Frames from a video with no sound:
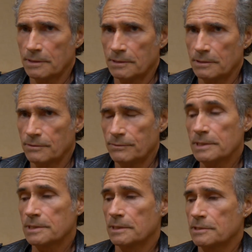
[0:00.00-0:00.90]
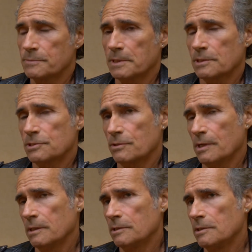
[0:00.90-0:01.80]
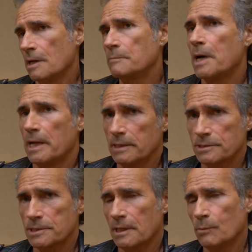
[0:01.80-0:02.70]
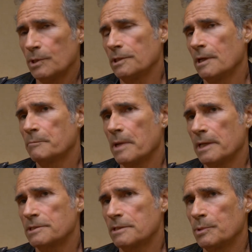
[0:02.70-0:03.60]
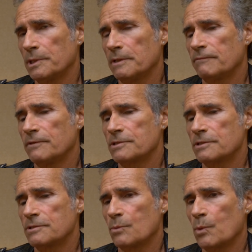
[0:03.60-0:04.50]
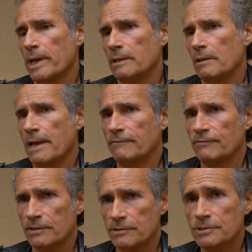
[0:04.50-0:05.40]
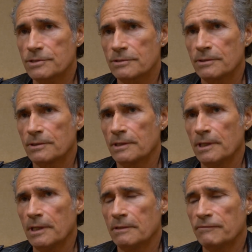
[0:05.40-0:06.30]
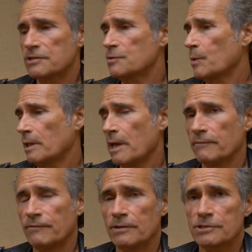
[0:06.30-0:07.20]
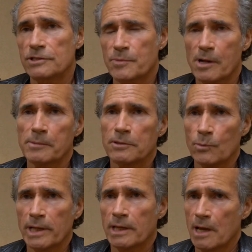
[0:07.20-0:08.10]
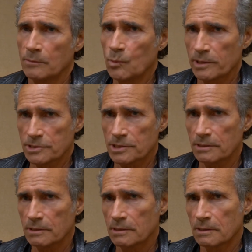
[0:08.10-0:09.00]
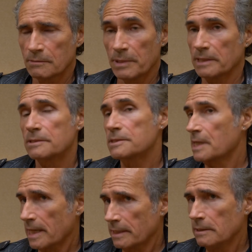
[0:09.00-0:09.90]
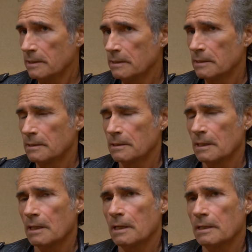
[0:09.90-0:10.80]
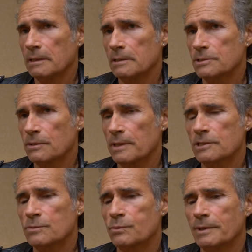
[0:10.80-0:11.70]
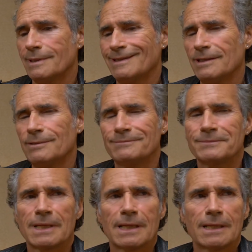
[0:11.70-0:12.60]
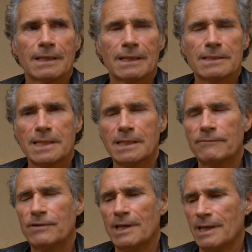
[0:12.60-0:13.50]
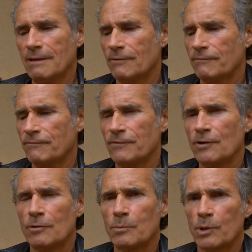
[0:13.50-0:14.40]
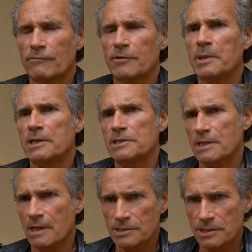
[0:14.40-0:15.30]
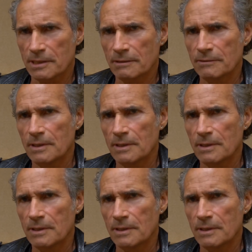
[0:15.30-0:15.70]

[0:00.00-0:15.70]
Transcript: The reason is because they're hitting young minds, and they want young minds to believe this is the way life is. And if this is the way life is, it's probably the way God wants it by design. And so that's, it's like if you have a film where everybody's cussing,